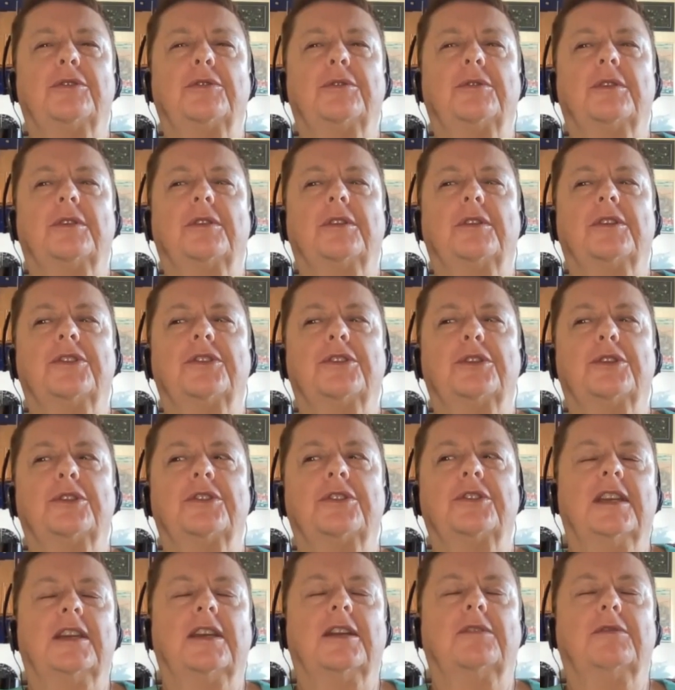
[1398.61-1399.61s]
or is
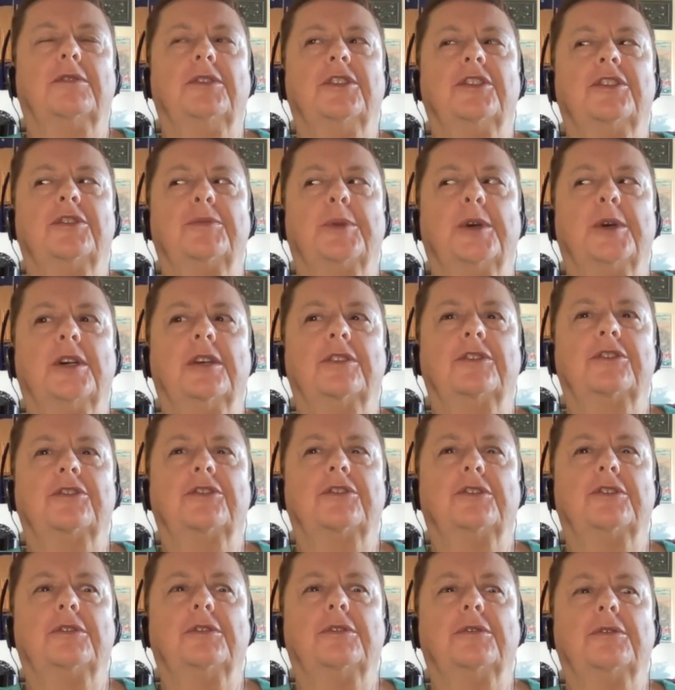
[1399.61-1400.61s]
this a response
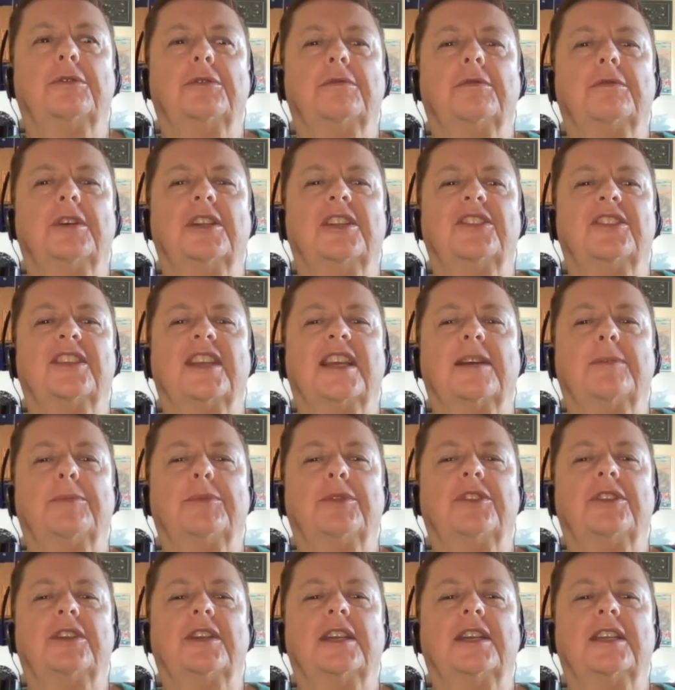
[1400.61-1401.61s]
to what has
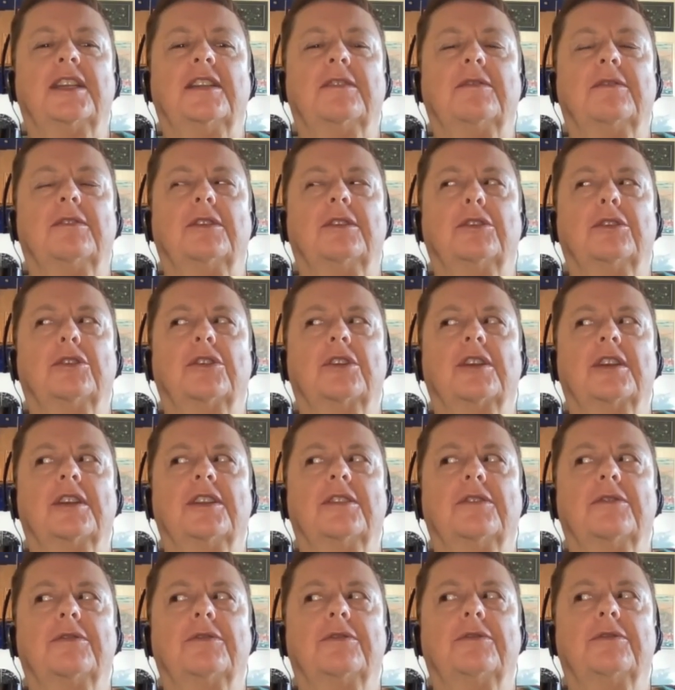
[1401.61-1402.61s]
happened and it will kind
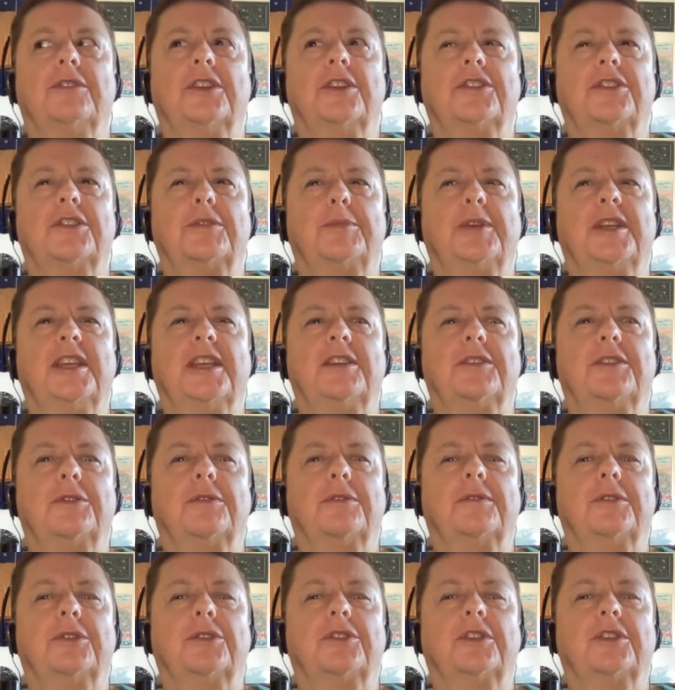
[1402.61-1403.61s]
of dissipate
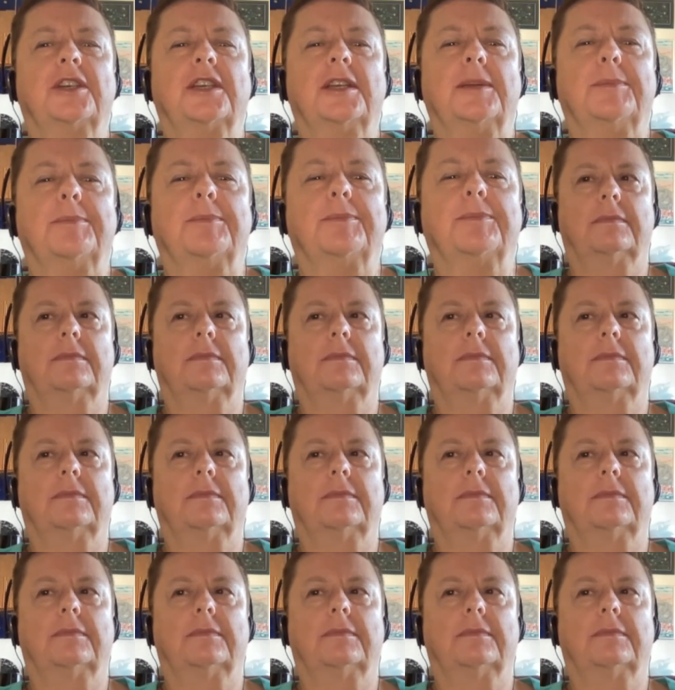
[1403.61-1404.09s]
over time?